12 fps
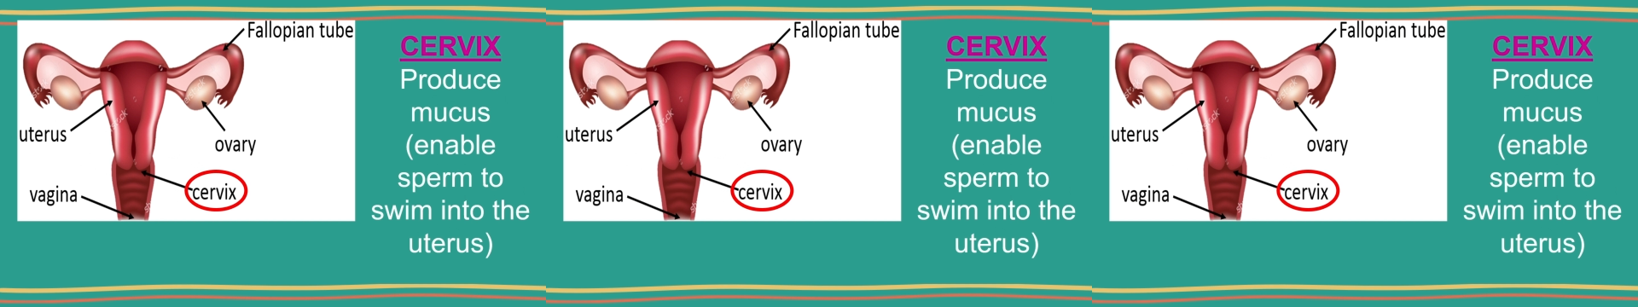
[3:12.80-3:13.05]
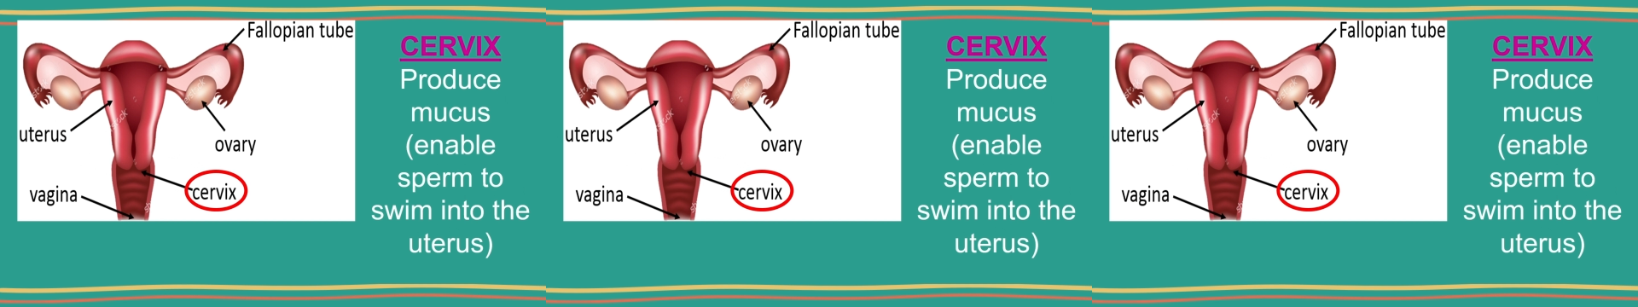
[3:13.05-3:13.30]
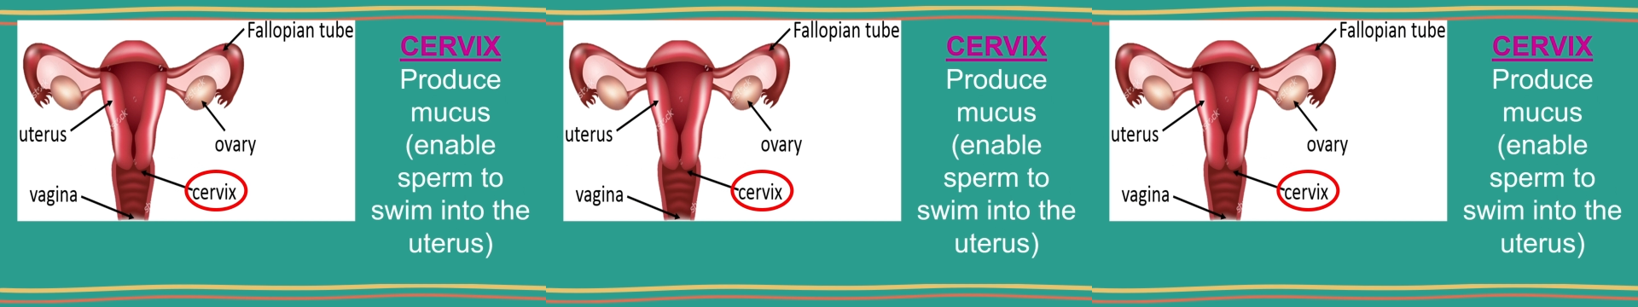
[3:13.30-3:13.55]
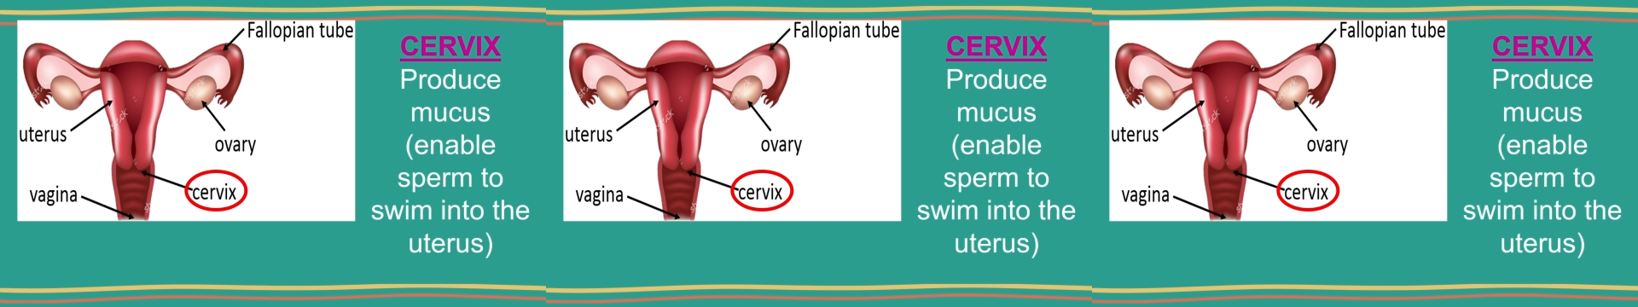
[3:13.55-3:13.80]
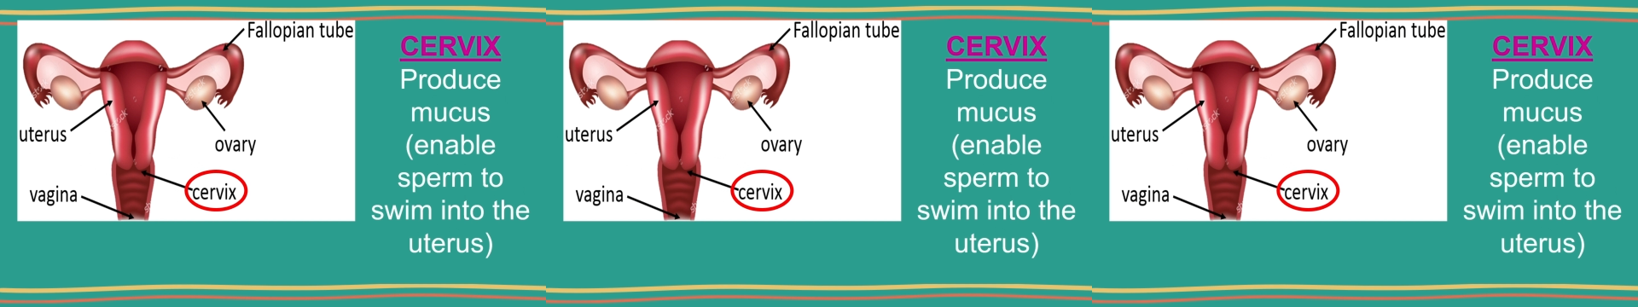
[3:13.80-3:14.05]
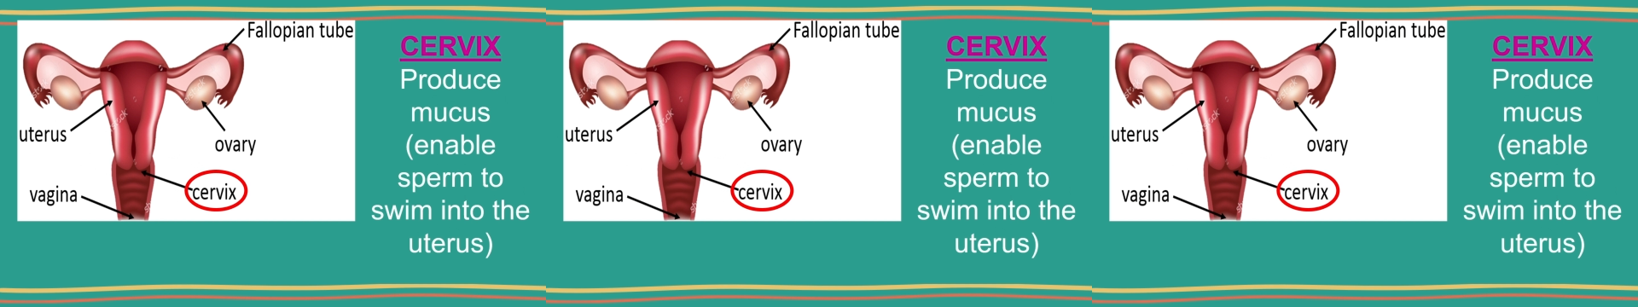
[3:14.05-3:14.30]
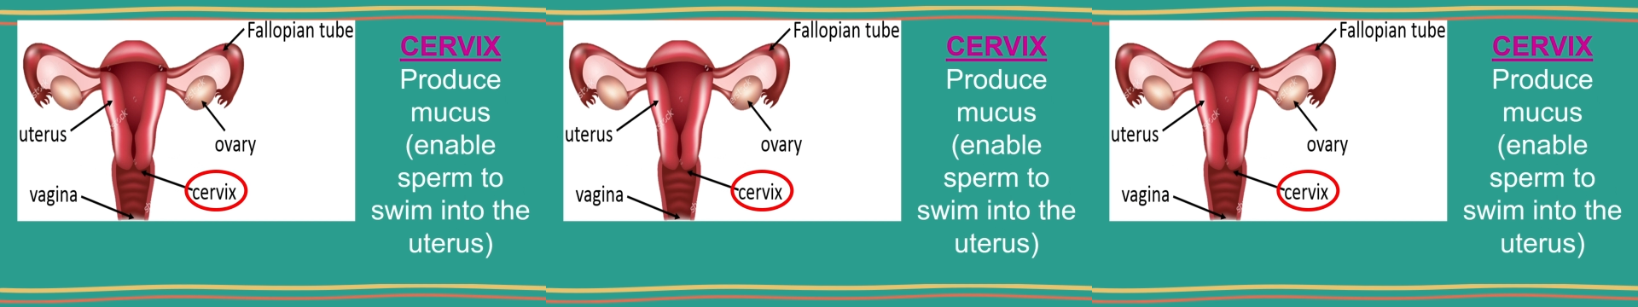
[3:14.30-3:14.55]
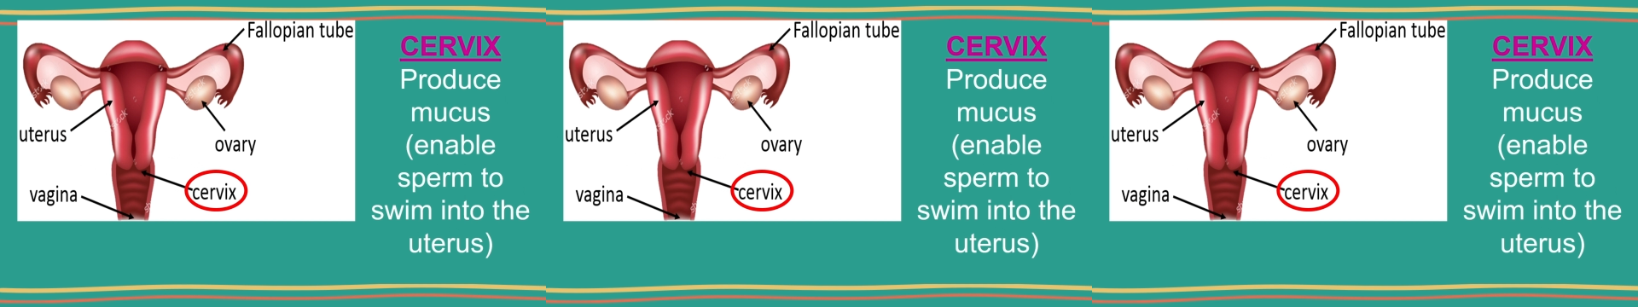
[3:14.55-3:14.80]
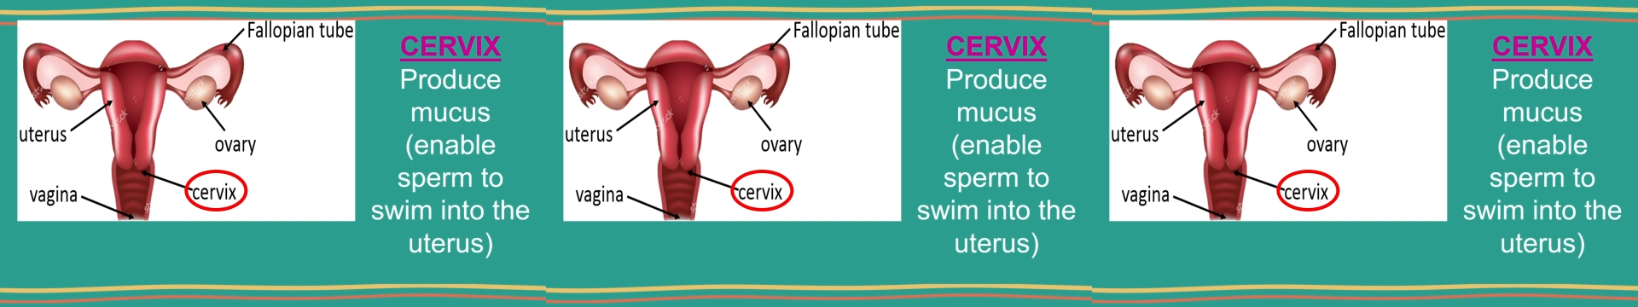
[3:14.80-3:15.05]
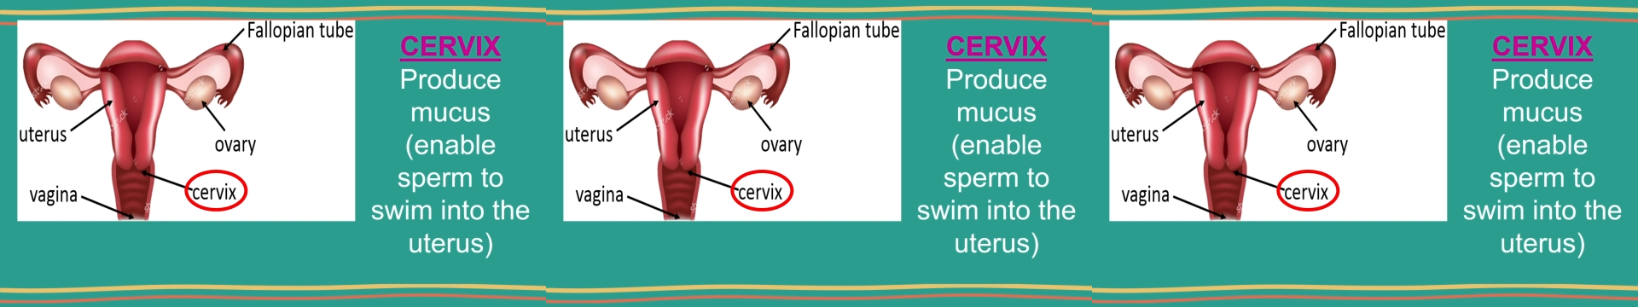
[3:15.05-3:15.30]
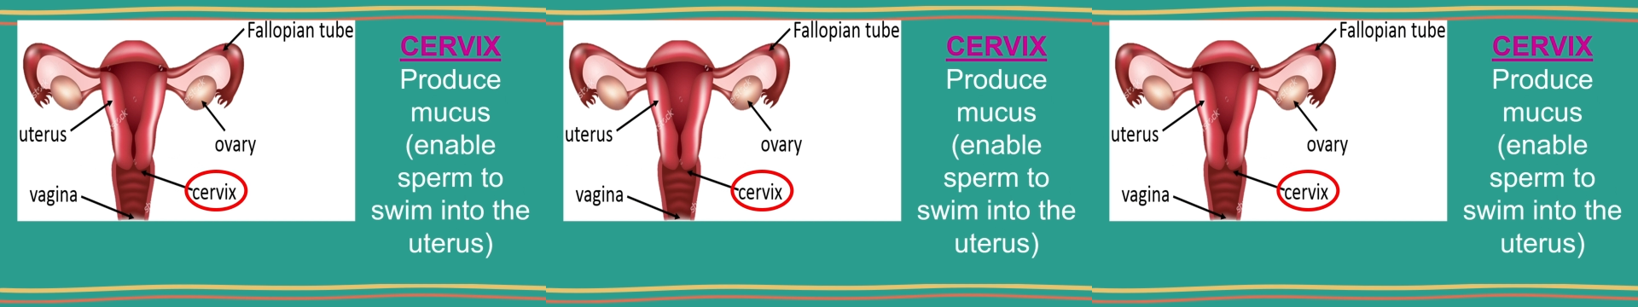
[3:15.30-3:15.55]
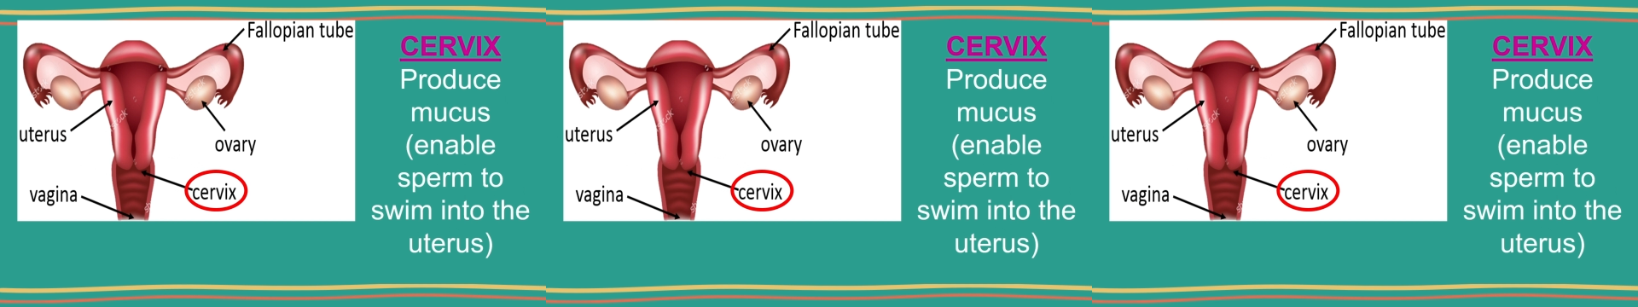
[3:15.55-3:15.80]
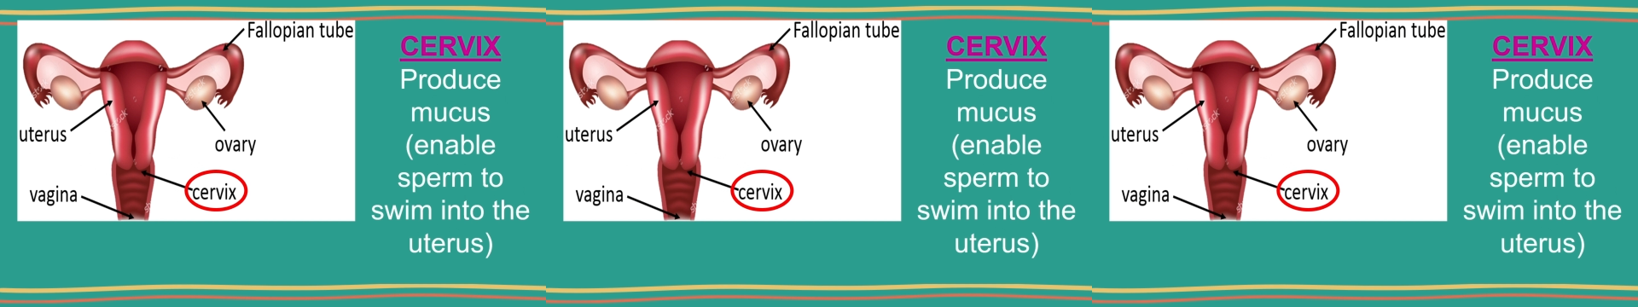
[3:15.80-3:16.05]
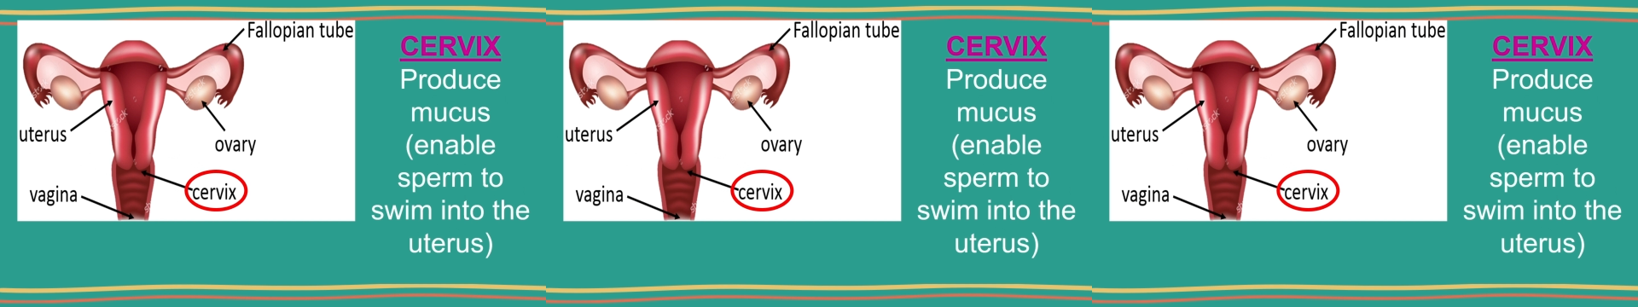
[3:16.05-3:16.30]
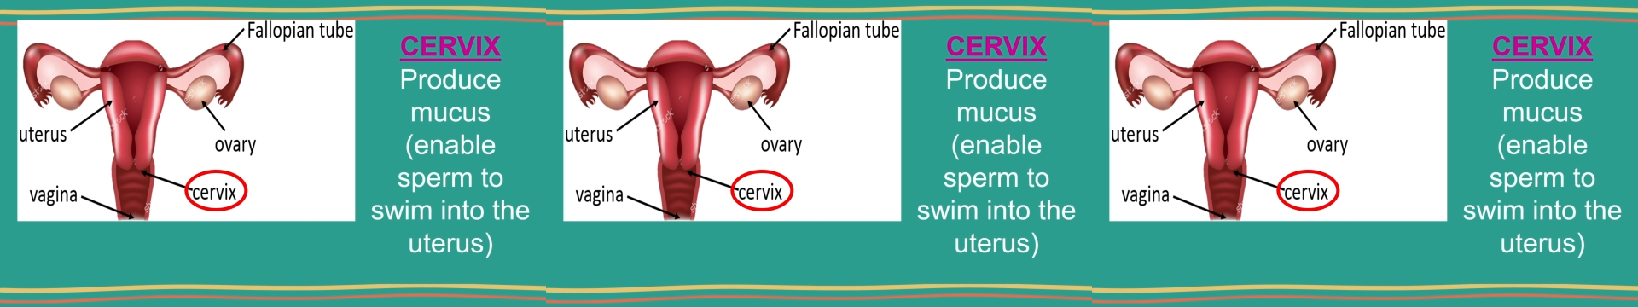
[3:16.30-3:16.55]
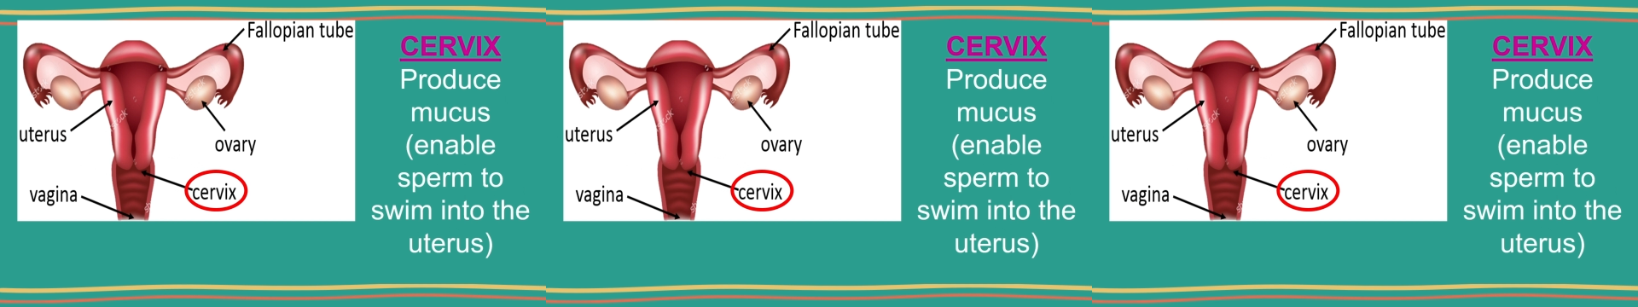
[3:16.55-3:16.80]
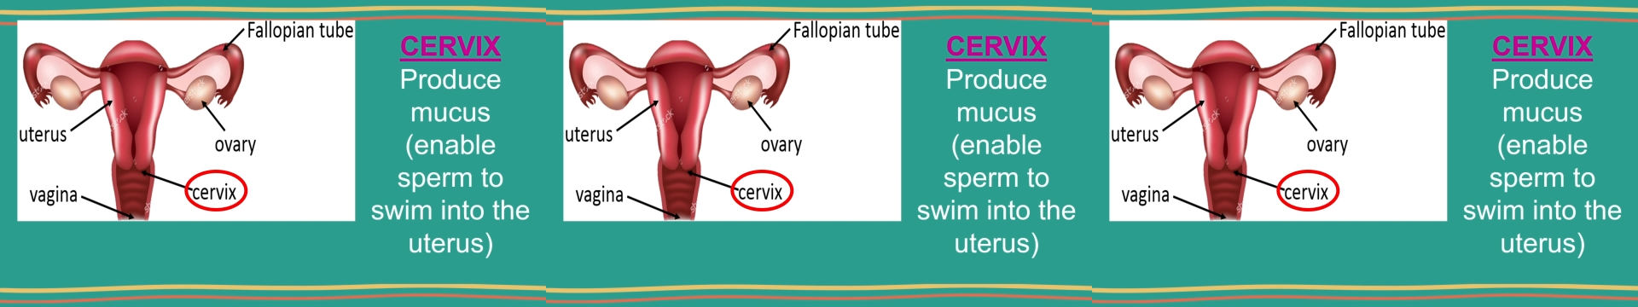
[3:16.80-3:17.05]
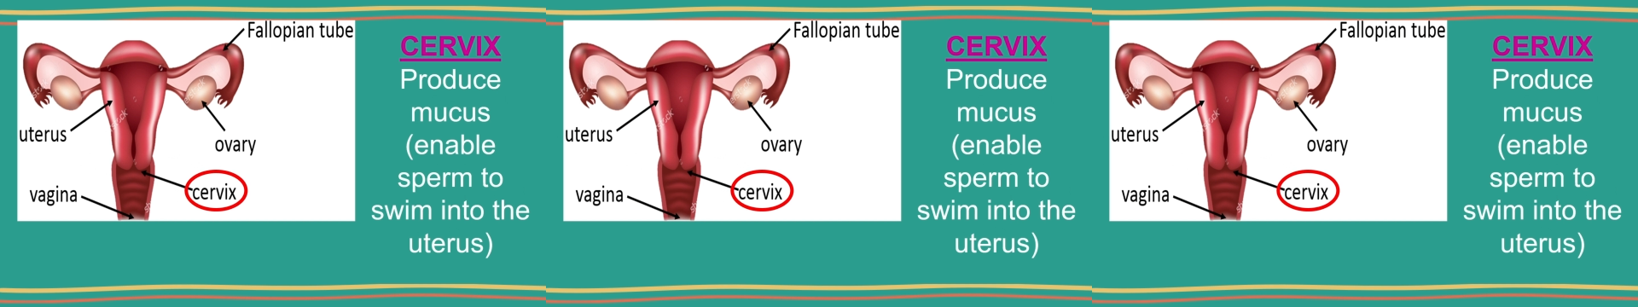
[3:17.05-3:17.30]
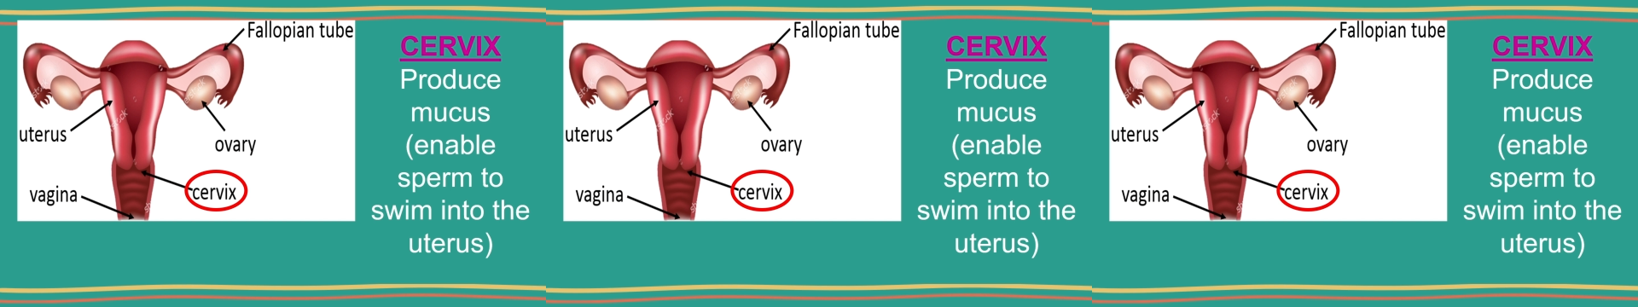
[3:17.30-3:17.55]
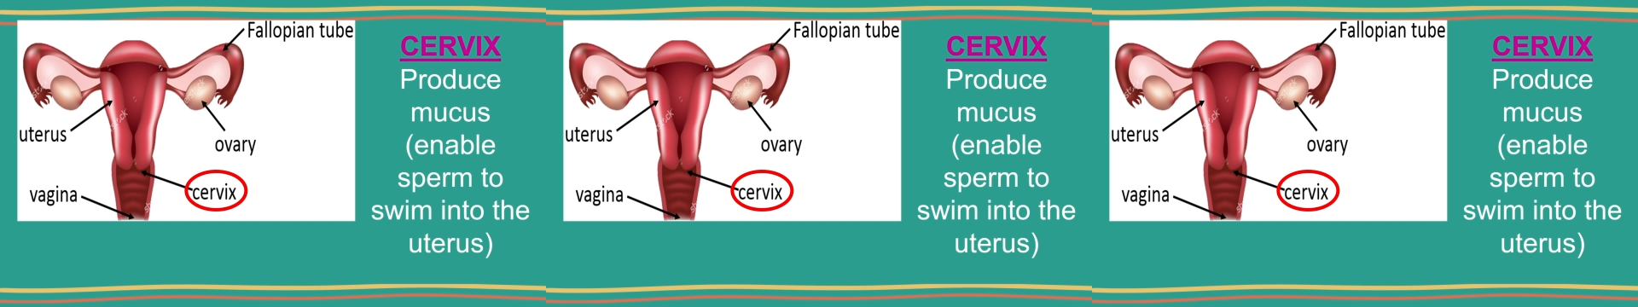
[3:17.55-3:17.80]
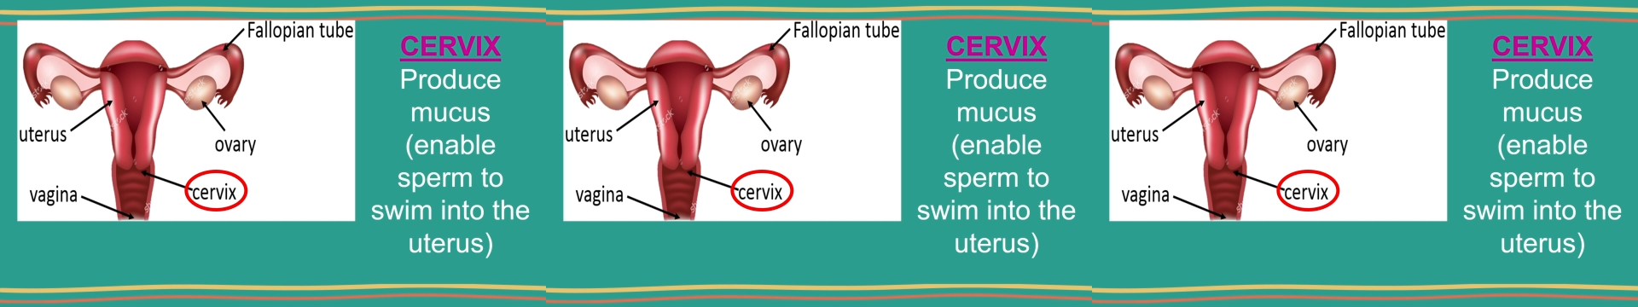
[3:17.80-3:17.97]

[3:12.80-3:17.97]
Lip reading: [unreadable: no face in view]